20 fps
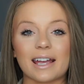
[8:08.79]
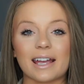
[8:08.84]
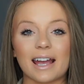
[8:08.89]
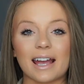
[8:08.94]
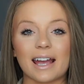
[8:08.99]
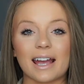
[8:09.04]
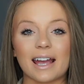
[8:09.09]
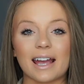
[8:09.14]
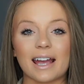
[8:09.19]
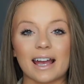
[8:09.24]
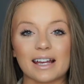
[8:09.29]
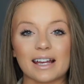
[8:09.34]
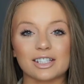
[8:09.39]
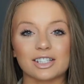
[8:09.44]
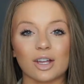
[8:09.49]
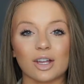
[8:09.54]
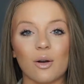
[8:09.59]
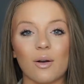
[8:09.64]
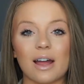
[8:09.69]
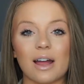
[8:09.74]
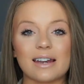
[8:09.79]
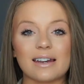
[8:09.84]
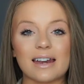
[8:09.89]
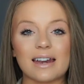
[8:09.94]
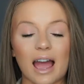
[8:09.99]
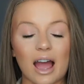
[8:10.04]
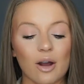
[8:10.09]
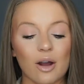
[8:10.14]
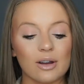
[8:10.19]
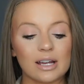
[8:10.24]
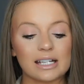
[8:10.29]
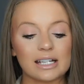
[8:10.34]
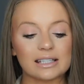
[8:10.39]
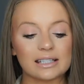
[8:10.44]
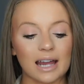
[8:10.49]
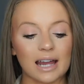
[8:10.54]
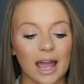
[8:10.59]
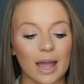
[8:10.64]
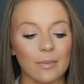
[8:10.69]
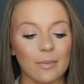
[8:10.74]
Alright guys, so now is
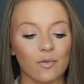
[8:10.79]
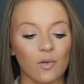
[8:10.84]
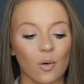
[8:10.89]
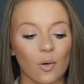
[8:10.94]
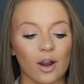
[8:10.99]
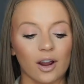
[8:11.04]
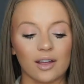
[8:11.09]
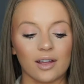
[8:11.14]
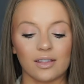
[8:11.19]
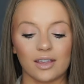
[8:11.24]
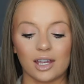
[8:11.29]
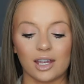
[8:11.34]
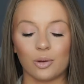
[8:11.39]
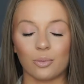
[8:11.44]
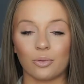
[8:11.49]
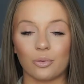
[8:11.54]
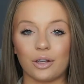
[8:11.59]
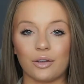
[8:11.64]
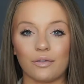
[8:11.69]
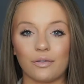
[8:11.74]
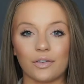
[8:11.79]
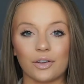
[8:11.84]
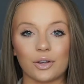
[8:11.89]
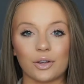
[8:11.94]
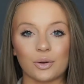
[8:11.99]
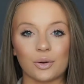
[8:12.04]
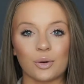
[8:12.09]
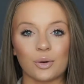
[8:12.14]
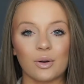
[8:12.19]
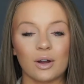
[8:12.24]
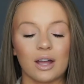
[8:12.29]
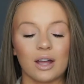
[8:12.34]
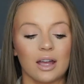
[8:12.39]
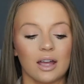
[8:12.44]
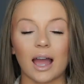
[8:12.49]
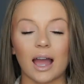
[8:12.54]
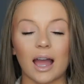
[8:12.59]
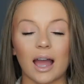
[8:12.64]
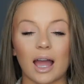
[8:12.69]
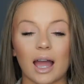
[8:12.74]
time for the review.
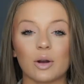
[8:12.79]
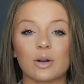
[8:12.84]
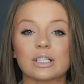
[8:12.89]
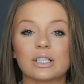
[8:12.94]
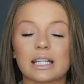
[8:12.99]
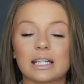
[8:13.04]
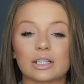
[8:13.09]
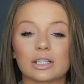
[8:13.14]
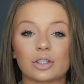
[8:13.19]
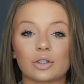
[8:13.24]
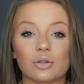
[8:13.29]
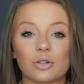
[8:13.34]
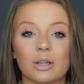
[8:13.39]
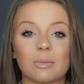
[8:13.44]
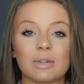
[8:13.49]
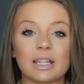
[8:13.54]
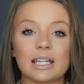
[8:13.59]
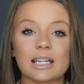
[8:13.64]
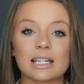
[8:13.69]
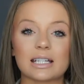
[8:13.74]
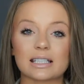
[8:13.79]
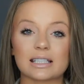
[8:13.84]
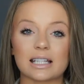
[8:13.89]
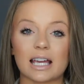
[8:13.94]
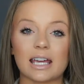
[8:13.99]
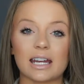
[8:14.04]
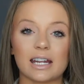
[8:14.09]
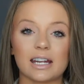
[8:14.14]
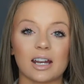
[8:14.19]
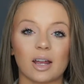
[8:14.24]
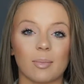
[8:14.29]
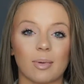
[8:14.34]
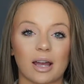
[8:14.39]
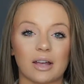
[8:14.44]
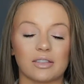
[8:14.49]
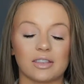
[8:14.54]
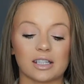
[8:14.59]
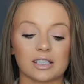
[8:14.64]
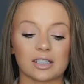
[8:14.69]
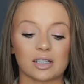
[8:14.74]
I was extremely excited
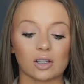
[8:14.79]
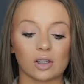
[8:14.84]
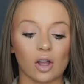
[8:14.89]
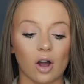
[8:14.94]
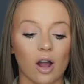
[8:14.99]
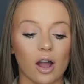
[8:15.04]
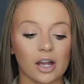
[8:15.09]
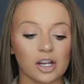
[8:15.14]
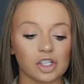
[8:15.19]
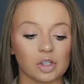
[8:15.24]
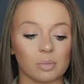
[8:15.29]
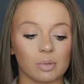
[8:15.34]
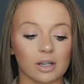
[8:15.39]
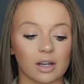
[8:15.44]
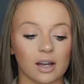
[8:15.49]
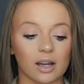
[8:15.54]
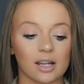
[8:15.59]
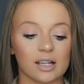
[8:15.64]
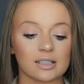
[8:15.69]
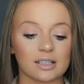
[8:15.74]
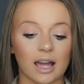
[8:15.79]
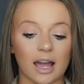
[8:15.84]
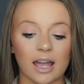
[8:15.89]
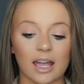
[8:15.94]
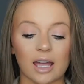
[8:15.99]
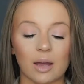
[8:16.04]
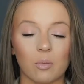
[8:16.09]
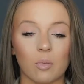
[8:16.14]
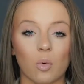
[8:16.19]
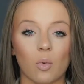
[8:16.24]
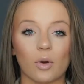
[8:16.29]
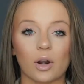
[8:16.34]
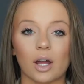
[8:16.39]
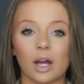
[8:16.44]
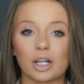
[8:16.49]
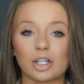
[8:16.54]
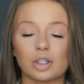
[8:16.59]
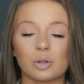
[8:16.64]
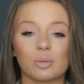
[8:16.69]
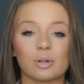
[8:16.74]
about this launch because I am
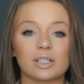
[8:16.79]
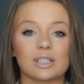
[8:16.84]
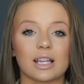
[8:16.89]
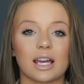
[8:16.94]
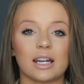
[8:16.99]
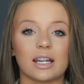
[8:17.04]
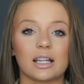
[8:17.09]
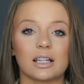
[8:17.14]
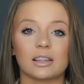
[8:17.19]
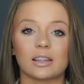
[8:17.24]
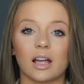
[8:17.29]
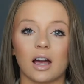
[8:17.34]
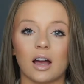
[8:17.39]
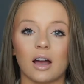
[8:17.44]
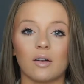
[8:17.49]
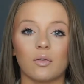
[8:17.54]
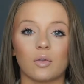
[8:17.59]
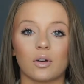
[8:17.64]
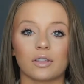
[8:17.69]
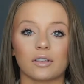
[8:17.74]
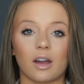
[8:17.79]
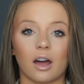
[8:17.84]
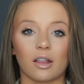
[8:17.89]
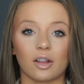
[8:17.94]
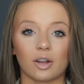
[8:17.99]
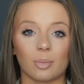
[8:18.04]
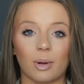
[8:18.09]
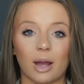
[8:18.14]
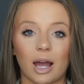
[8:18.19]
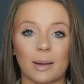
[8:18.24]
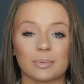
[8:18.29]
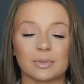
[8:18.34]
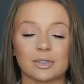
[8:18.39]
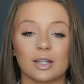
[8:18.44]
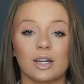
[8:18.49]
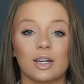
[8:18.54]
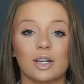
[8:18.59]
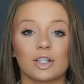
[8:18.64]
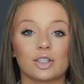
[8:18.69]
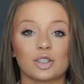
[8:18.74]
100% in love with ColourPop's
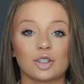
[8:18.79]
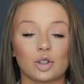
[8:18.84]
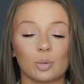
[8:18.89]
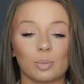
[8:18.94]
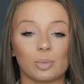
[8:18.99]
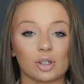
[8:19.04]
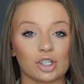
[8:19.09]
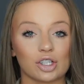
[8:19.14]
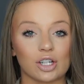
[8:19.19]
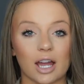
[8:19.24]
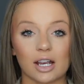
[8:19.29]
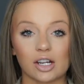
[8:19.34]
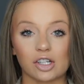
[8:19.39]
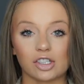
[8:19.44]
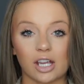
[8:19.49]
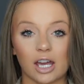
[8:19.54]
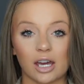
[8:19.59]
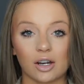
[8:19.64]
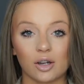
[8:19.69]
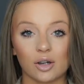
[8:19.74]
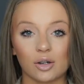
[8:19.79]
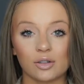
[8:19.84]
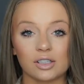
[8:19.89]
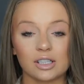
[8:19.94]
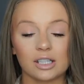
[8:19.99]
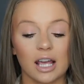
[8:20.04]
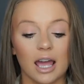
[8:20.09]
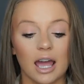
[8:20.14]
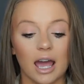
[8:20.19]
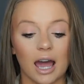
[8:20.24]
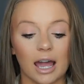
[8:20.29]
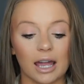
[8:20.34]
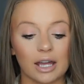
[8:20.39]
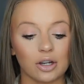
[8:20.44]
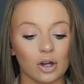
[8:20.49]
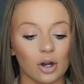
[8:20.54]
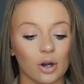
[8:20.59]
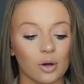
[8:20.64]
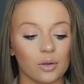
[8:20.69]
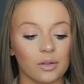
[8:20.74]
Super Shock shadows. I
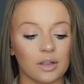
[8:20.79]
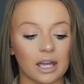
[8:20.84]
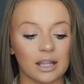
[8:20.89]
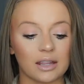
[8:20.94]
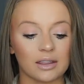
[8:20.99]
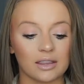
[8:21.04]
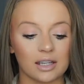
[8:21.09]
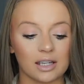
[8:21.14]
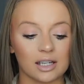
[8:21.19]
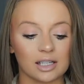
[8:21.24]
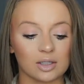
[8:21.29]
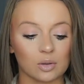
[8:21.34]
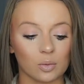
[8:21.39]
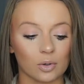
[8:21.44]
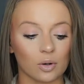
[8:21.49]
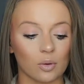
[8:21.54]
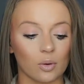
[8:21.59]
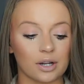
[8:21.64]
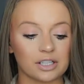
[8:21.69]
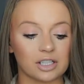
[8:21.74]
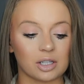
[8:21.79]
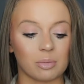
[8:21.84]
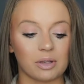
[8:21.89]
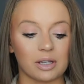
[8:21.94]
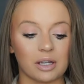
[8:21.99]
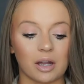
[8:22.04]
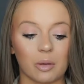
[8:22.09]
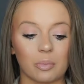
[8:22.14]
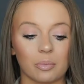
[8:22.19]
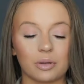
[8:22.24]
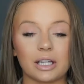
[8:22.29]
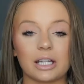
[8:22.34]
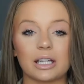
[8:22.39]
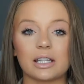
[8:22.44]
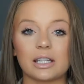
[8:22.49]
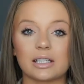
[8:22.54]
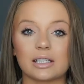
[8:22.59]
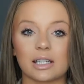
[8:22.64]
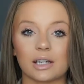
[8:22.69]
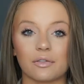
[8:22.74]
know that these were going to be
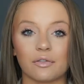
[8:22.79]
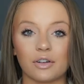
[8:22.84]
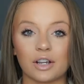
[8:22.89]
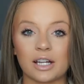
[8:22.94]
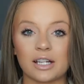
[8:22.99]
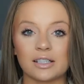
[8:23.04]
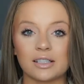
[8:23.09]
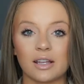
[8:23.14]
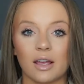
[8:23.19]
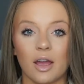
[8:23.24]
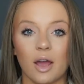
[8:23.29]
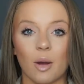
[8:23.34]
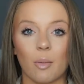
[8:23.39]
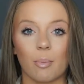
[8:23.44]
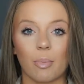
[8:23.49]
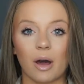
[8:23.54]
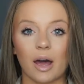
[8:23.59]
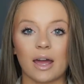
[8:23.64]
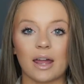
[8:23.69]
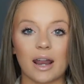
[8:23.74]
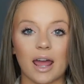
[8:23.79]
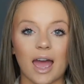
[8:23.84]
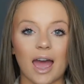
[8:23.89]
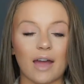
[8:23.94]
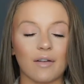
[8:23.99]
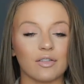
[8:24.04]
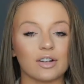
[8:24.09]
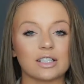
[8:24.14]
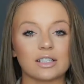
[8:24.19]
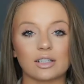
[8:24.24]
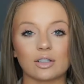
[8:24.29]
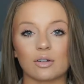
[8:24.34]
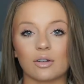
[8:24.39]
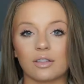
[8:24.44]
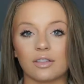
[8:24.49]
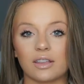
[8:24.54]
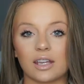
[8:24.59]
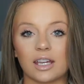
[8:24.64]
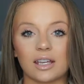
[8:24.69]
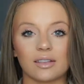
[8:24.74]
completely different, but every single
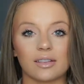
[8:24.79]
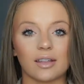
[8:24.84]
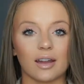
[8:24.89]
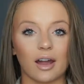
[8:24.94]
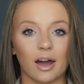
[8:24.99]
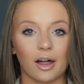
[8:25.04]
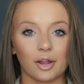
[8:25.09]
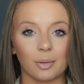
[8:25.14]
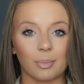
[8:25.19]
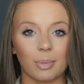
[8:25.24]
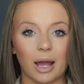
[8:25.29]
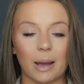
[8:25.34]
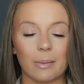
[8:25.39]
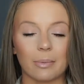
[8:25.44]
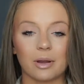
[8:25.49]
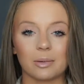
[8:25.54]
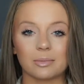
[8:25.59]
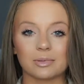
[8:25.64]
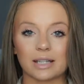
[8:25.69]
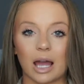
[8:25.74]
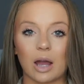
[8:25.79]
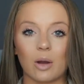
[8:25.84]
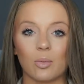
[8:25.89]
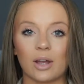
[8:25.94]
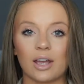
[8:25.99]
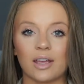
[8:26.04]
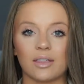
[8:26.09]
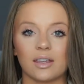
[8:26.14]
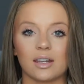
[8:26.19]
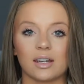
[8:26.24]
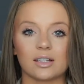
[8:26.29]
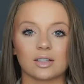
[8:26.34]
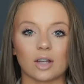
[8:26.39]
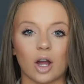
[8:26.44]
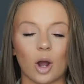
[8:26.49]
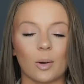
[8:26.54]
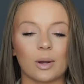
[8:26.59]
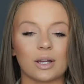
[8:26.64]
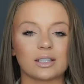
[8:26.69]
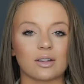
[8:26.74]
thing that ColourPop comes out with, it is
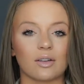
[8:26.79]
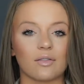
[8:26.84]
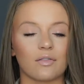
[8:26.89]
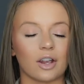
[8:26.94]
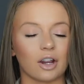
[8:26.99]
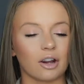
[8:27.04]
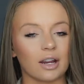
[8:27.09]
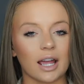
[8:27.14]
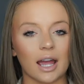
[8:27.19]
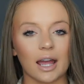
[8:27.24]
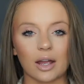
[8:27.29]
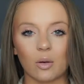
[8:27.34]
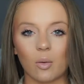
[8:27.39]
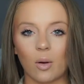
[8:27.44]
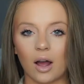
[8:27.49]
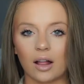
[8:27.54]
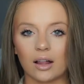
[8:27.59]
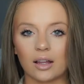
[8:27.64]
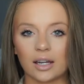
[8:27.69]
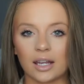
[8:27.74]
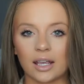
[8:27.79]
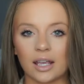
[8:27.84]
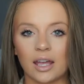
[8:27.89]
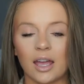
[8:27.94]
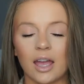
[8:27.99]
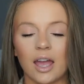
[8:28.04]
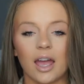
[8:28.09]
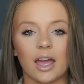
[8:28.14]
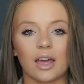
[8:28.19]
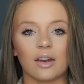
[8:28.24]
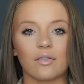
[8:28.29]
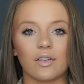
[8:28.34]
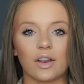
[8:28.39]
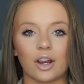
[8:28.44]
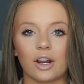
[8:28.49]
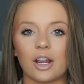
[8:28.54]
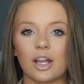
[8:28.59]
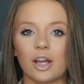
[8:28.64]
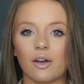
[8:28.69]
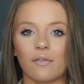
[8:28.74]
always very high quality and
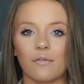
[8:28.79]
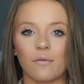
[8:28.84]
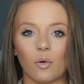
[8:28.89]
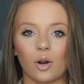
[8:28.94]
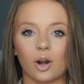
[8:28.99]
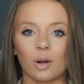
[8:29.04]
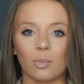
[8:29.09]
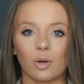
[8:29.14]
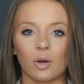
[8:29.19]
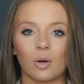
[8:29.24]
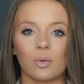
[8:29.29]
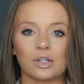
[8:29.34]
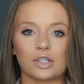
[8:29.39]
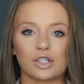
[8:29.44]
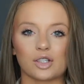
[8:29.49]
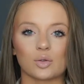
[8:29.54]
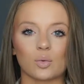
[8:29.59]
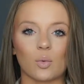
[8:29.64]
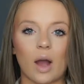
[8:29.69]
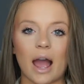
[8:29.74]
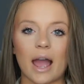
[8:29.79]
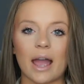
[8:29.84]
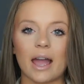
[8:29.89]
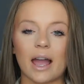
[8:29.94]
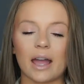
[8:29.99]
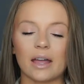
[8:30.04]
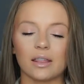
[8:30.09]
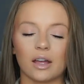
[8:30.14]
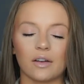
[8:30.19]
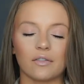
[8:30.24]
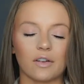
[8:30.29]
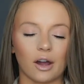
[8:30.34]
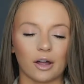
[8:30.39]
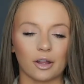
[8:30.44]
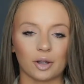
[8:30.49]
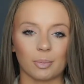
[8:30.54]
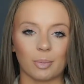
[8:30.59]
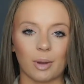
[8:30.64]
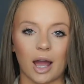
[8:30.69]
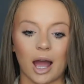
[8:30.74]
very affordable, which is why I love
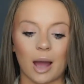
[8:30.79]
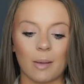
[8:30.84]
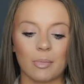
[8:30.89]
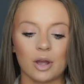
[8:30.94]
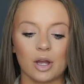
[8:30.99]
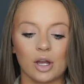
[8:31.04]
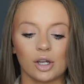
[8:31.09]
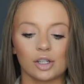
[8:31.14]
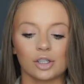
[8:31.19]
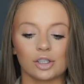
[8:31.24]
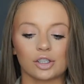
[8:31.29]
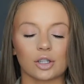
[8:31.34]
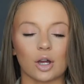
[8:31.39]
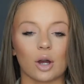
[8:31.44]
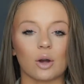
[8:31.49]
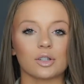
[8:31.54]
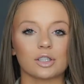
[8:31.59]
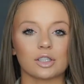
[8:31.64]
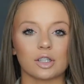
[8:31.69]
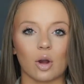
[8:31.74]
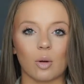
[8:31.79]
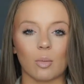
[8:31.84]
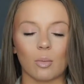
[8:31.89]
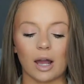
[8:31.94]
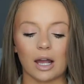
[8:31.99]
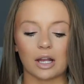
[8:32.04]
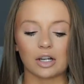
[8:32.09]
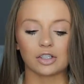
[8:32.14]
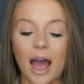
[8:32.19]
ColourPop so much.